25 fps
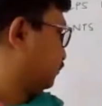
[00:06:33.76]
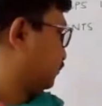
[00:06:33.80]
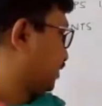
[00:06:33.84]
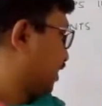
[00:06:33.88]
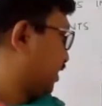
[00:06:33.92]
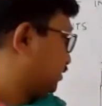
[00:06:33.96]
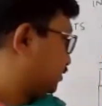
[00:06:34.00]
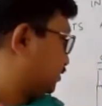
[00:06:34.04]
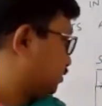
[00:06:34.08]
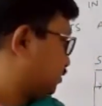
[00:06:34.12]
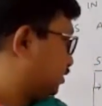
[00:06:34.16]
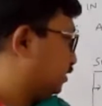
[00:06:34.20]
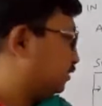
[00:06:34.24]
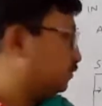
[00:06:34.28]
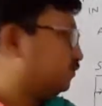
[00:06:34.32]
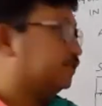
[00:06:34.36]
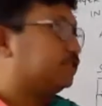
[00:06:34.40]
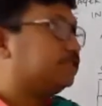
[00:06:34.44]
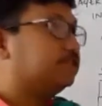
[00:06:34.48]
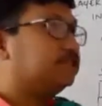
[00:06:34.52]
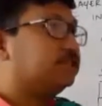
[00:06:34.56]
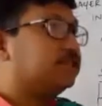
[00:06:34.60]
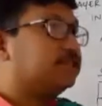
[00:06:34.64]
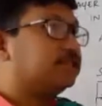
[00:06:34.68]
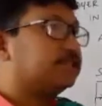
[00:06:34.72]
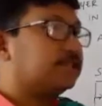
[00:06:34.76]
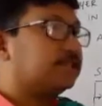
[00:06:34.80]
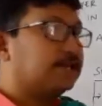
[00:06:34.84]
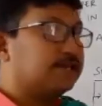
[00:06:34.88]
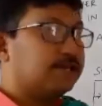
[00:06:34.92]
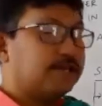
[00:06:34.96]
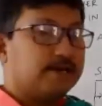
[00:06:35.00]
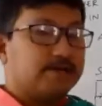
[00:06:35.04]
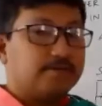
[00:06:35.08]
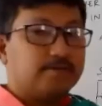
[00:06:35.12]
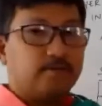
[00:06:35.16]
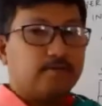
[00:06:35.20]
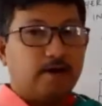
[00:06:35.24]
natural
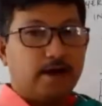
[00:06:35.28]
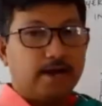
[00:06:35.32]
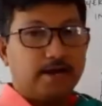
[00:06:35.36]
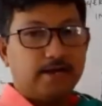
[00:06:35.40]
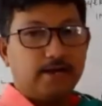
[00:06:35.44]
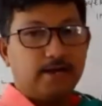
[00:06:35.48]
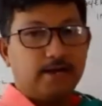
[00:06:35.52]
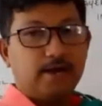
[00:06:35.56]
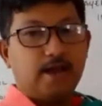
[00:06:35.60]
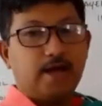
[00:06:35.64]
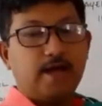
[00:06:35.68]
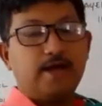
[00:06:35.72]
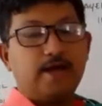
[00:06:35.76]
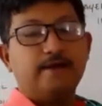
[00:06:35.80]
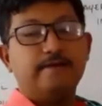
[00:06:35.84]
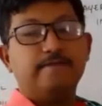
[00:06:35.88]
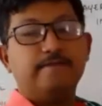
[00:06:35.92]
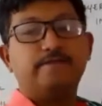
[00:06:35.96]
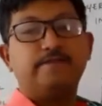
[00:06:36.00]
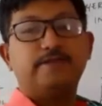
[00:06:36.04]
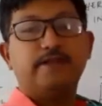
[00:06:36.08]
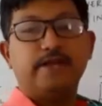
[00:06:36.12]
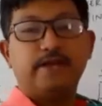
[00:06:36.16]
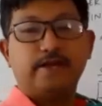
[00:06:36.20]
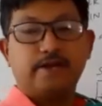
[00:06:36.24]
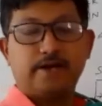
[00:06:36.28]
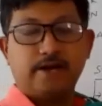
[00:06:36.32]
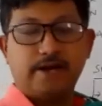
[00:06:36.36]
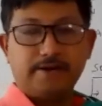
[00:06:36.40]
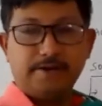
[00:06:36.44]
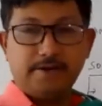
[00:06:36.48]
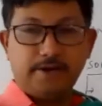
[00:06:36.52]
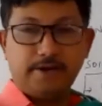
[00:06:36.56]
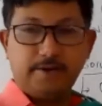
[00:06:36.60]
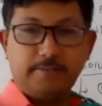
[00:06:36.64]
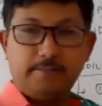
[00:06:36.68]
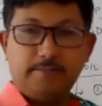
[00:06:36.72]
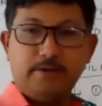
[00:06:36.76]
vegetation and wildlife, they
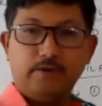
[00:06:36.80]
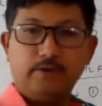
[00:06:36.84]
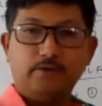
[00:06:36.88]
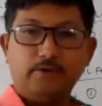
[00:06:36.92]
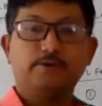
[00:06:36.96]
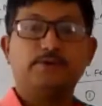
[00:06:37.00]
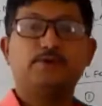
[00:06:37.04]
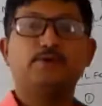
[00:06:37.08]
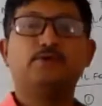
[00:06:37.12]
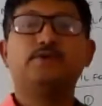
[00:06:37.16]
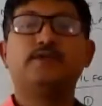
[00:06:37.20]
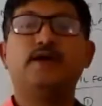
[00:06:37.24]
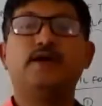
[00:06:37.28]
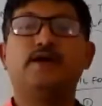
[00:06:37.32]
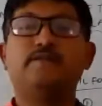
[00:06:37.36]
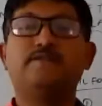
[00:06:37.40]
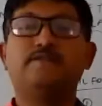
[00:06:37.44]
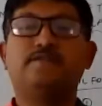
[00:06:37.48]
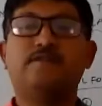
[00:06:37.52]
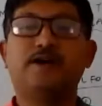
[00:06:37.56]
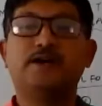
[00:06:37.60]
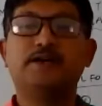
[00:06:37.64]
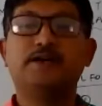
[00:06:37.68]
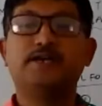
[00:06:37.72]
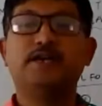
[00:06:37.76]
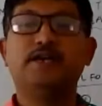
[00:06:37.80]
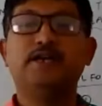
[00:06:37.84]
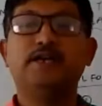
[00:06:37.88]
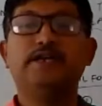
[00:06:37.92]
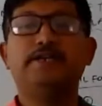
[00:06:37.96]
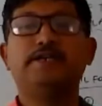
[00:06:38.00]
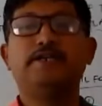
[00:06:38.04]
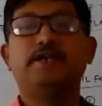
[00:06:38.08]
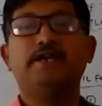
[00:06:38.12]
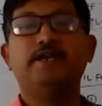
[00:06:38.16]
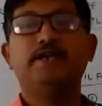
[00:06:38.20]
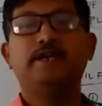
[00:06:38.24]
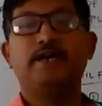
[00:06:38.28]
contribute to the
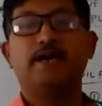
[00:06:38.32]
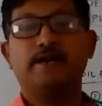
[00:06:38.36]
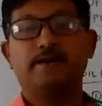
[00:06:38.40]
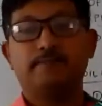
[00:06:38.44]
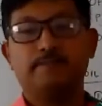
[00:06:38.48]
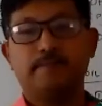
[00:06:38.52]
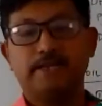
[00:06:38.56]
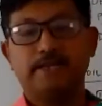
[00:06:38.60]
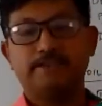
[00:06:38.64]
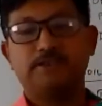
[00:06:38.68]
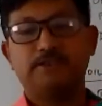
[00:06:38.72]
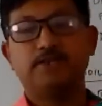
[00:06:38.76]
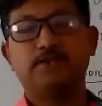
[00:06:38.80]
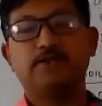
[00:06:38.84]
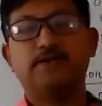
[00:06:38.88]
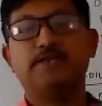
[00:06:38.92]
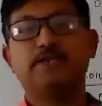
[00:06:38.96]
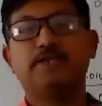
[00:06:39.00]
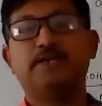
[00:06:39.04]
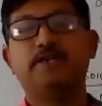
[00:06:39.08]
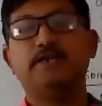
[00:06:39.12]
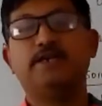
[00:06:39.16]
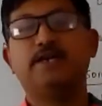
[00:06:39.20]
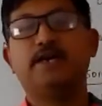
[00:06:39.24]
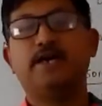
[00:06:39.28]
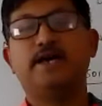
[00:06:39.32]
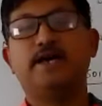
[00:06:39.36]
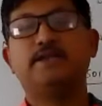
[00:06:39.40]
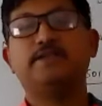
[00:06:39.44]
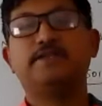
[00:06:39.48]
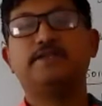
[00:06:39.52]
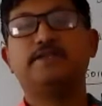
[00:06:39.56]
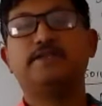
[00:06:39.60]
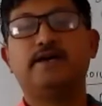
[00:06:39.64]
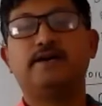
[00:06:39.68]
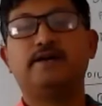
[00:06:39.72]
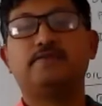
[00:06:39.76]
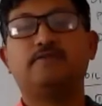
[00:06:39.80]
fertility and maturity,
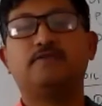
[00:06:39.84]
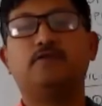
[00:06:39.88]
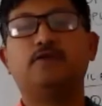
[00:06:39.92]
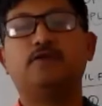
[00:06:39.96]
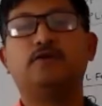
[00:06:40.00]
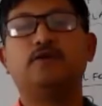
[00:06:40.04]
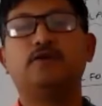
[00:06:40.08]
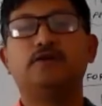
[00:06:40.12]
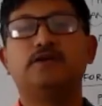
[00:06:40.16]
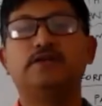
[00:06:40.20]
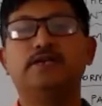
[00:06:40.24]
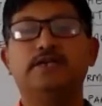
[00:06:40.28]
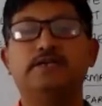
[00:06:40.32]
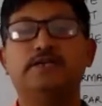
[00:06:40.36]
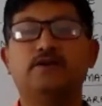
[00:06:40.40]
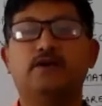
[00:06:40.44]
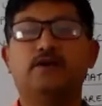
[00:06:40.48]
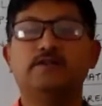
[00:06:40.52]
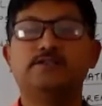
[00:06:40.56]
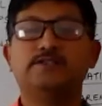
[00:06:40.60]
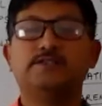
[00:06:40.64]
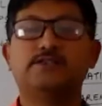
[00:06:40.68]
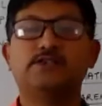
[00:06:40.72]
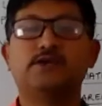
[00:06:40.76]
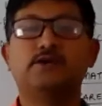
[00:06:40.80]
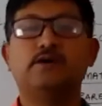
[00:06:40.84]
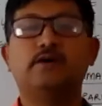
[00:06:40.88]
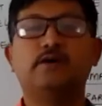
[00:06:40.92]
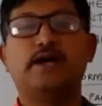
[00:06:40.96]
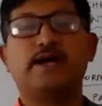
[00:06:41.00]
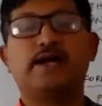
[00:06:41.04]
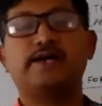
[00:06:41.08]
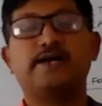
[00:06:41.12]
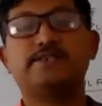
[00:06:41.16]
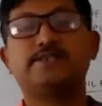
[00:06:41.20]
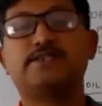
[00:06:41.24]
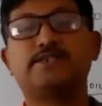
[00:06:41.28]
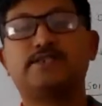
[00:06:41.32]
and therefore it also
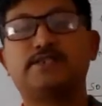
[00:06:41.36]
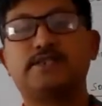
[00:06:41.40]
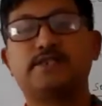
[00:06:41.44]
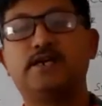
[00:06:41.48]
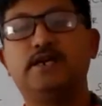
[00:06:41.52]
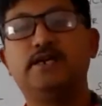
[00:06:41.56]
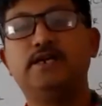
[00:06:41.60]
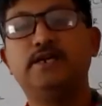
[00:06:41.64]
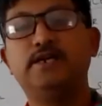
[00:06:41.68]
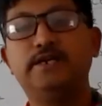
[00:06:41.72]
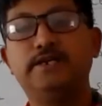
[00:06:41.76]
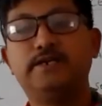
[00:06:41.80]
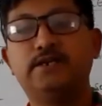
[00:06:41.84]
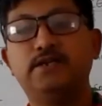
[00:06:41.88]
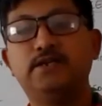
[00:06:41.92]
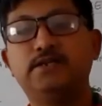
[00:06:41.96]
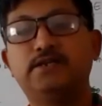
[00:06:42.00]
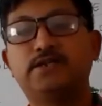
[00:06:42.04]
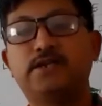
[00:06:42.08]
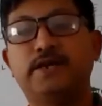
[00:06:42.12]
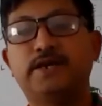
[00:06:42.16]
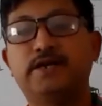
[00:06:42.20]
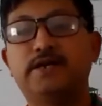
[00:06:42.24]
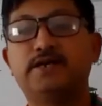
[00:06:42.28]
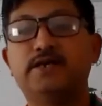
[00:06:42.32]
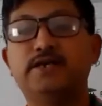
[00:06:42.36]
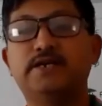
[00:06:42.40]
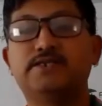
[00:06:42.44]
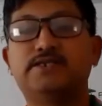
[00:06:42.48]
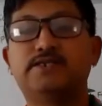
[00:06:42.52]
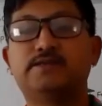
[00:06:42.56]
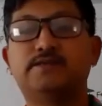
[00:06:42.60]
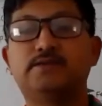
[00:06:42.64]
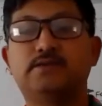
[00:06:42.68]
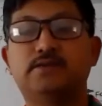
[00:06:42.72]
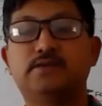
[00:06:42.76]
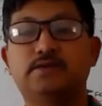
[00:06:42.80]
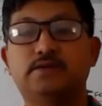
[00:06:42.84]
adds a little
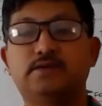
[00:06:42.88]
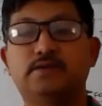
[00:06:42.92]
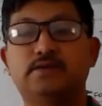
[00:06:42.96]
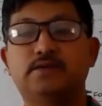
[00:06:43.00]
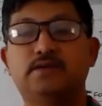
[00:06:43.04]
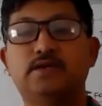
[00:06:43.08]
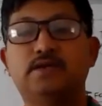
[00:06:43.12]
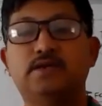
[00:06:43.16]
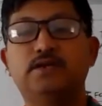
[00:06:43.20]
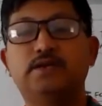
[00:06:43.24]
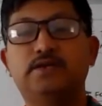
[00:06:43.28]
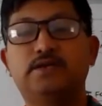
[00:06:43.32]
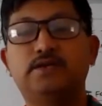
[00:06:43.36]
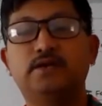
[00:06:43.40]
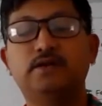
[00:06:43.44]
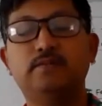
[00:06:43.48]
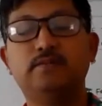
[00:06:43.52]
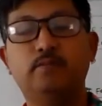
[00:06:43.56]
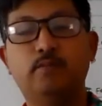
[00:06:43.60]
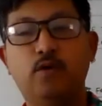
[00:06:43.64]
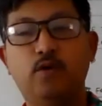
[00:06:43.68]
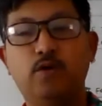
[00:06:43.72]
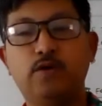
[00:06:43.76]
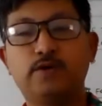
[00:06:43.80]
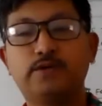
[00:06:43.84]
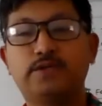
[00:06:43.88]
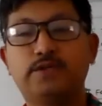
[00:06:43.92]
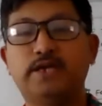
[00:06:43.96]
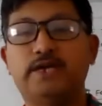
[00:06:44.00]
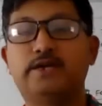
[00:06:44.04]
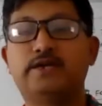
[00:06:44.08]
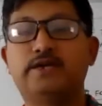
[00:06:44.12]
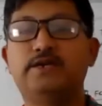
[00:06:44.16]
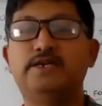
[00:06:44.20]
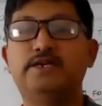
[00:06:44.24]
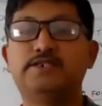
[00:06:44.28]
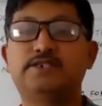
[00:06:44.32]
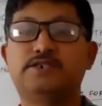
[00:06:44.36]
thickness, a little more
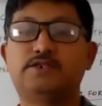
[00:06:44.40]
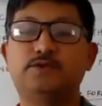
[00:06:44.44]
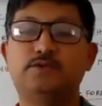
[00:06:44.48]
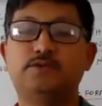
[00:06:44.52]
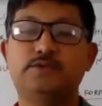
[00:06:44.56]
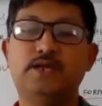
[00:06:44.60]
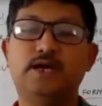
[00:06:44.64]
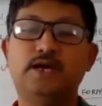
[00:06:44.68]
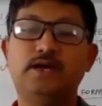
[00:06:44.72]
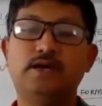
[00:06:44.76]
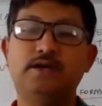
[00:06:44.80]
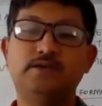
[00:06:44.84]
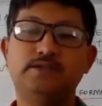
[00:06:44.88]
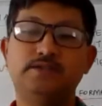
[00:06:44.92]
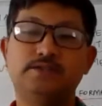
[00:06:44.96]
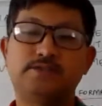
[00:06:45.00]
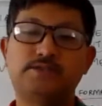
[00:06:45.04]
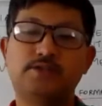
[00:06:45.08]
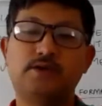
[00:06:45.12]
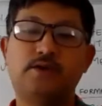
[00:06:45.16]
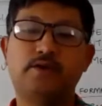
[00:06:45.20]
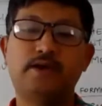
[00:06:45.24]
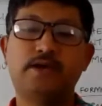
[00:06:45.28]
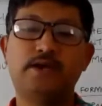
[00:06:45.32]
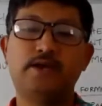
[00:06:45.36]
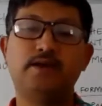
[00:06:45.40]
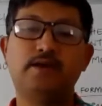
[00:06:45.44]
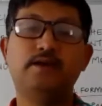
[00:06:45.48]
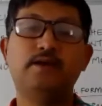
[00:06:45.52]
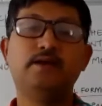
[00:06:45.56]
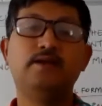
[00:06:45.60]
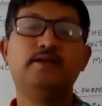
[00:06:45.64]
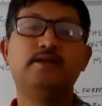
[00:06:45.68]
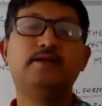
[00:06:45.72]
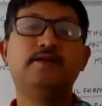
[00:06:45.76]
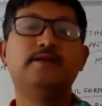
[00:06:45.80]
thickness to the soil.